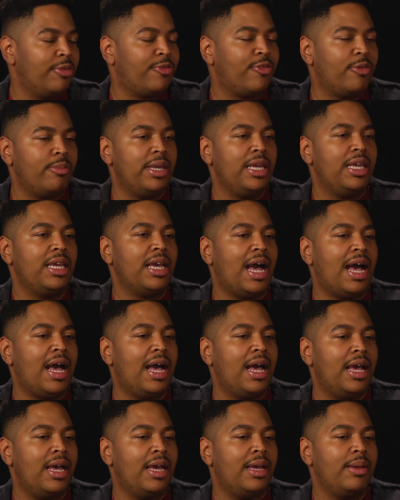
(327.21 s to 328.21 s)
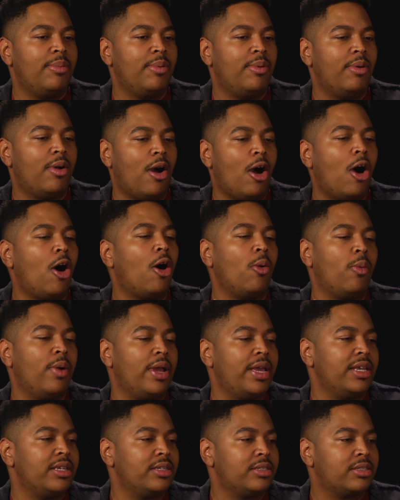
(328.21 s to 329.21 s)
But for me, I
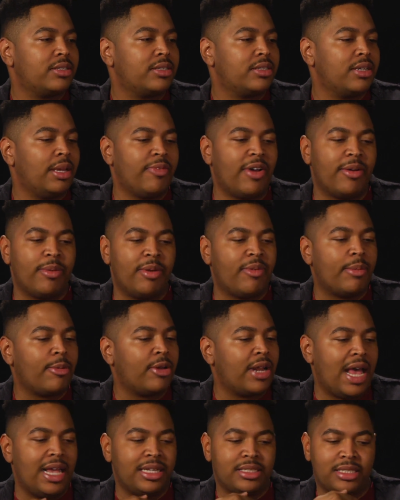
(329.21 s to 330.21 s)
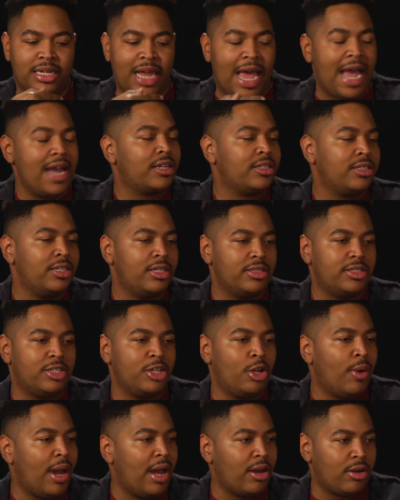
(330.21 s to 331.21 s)
always, if I'm going to ask an actor
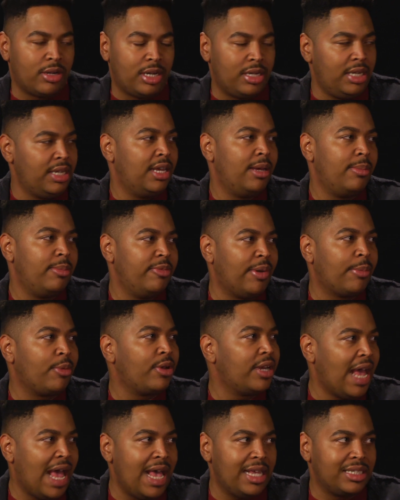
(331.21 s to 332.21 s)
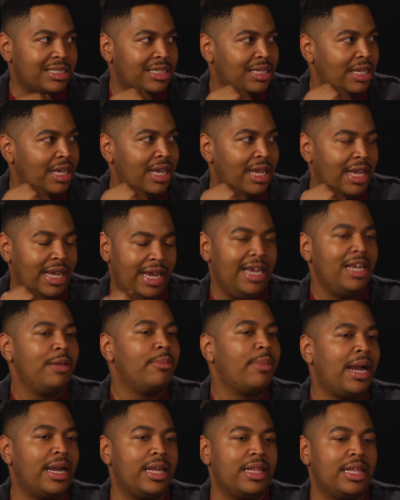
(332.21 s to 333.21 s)
to go out on a limb, if I'm going to ask
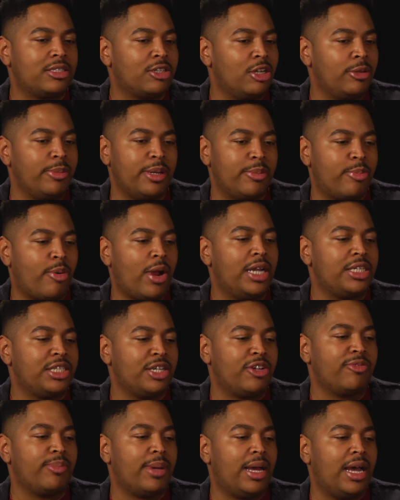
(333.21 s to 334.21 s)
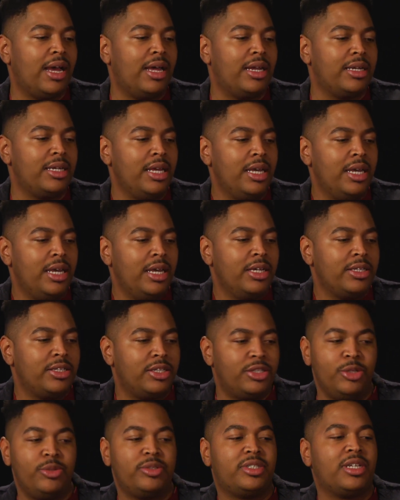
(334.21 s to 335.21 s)
anybody that's going to be in a project of mine
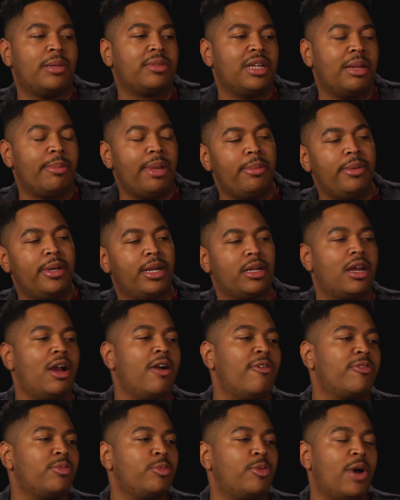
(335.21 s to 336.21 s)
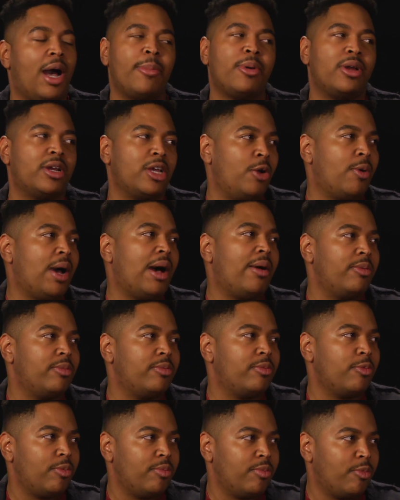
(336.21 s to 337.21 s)
to do something that may be uncomfortable, I'm going to go out
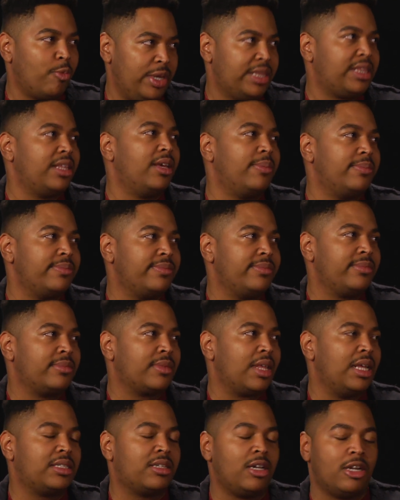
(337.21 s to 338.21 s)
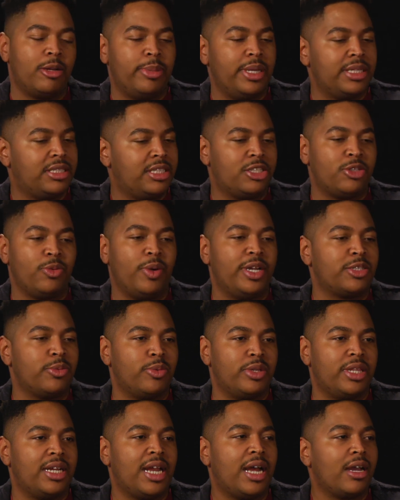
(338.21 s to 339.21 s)
with them. It's going to be a
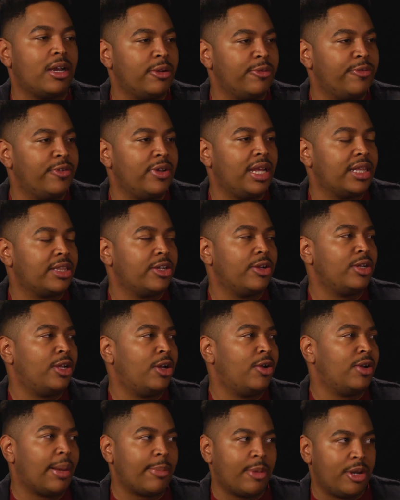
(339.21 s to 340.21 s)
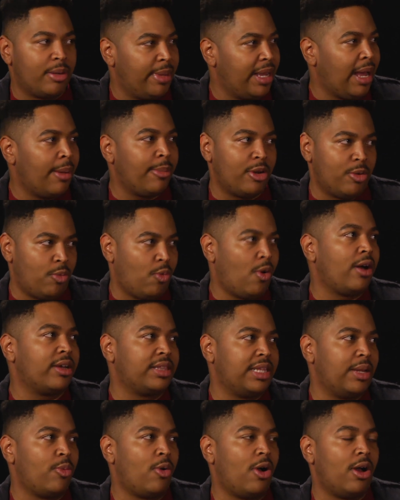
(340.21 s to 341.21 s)
situation where they're not going to feel like they're alone. I'm going to
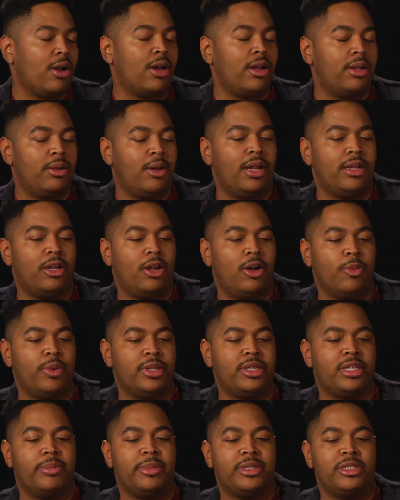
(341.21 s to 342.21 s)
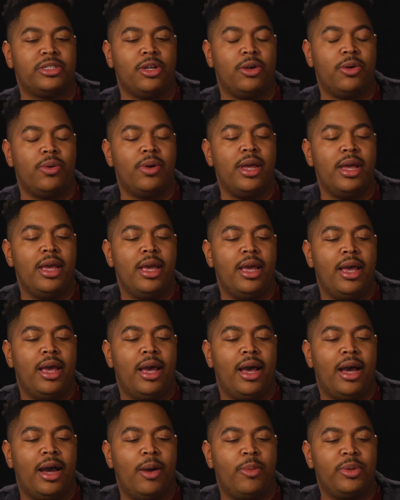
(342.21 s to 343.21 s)
walk that walk along with them. And so
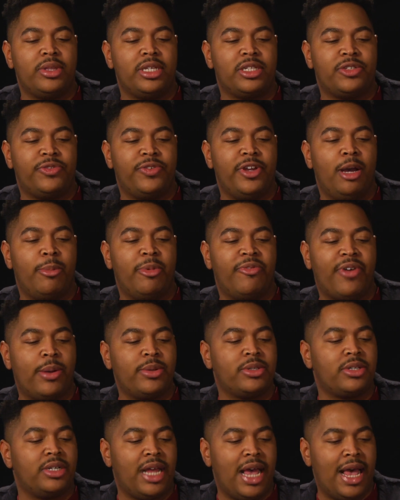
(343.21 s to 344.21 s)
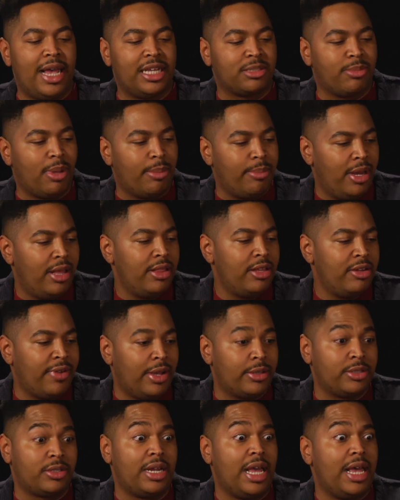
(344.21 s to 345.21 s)
with this film, if I was going to ask my mother, if
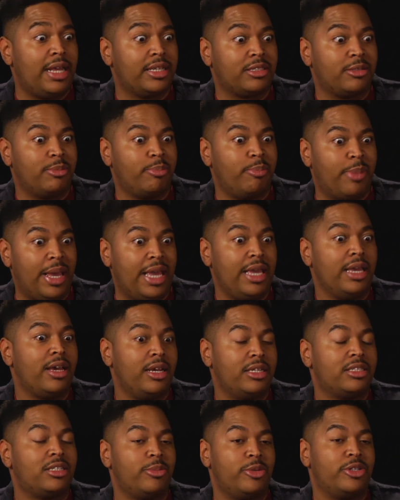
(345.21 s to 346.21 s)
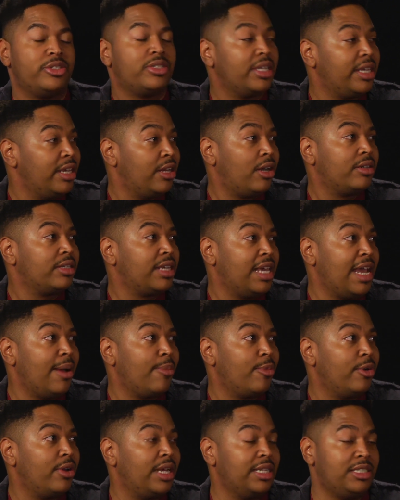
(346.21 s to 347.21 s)
I was going to ask bank customers to get on
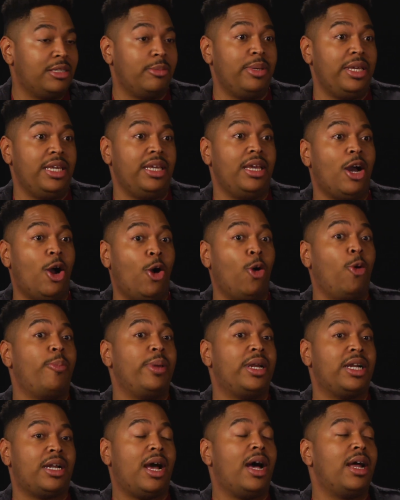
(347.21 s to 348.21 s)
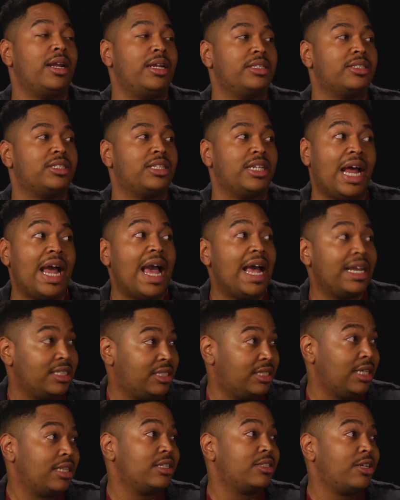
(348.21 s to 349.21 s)
camera and to be open and honest, then I had
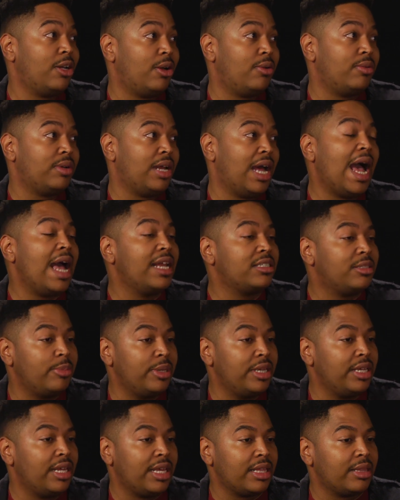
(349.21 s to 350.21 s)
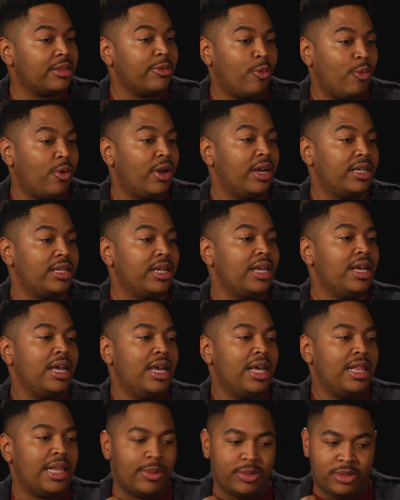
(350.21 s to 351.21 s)
to set the tone. I had to be like the one
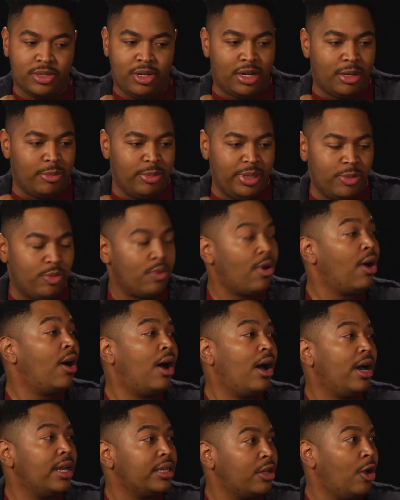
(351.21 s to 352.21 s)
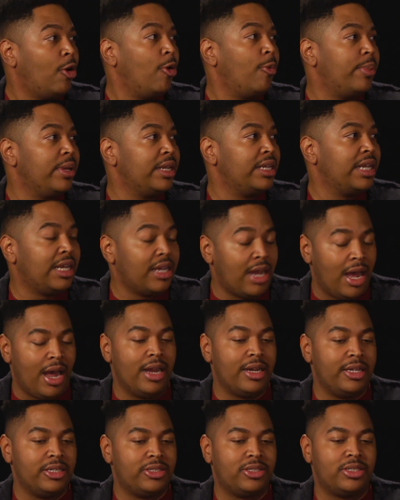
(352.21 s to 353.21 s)
that was going to be raw and open and
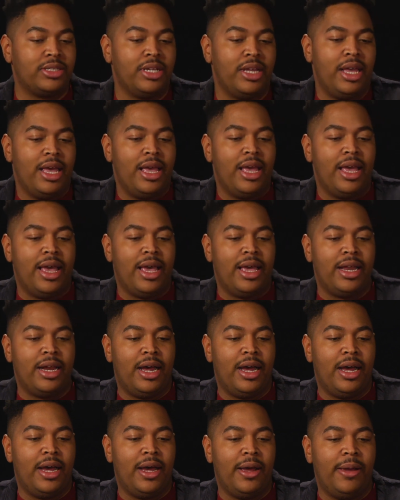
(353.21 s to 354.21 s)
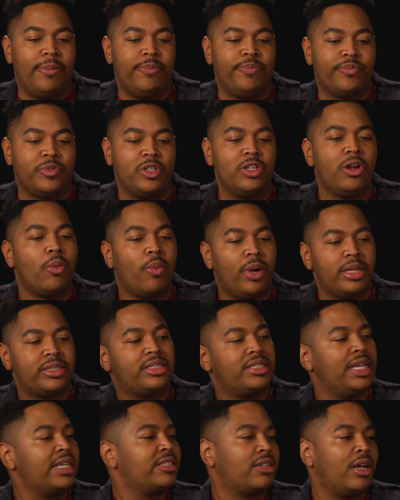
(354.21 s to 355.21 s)
honest. And
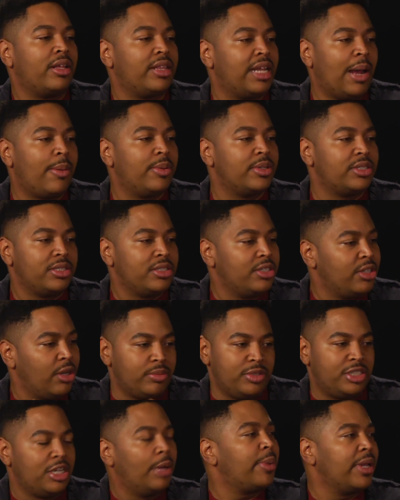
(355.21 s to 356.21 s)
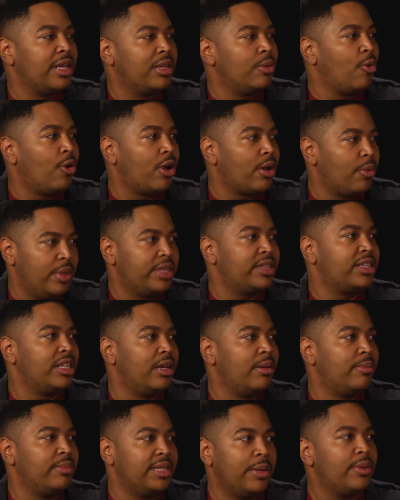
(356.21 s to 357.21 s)
once they saw that I was jumping in the water with
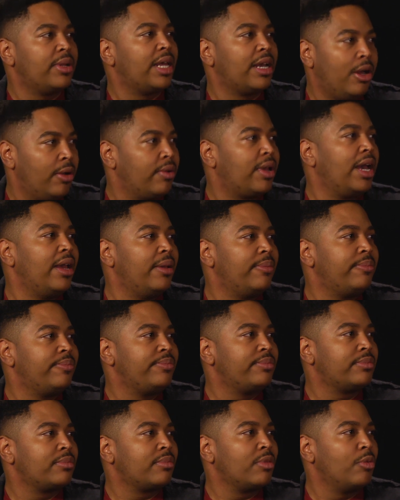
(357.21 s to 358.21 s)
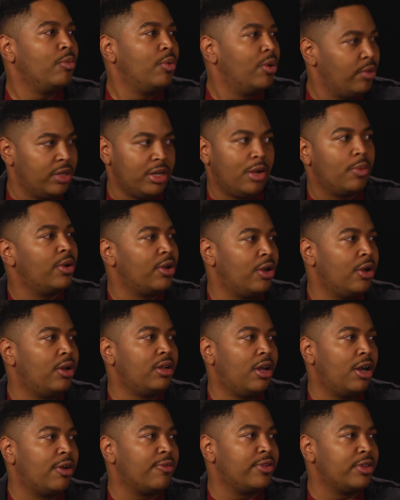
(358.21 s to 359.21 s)
them, they were like, okay, we'll go
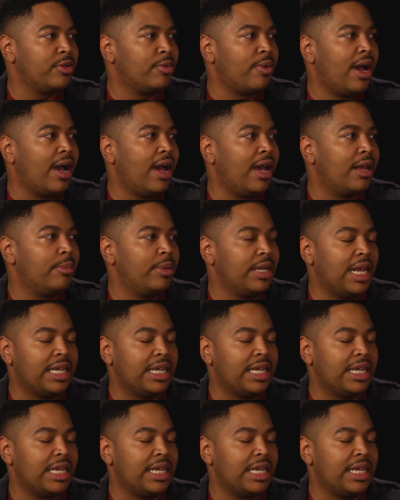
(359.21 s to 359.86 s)
along for the ride.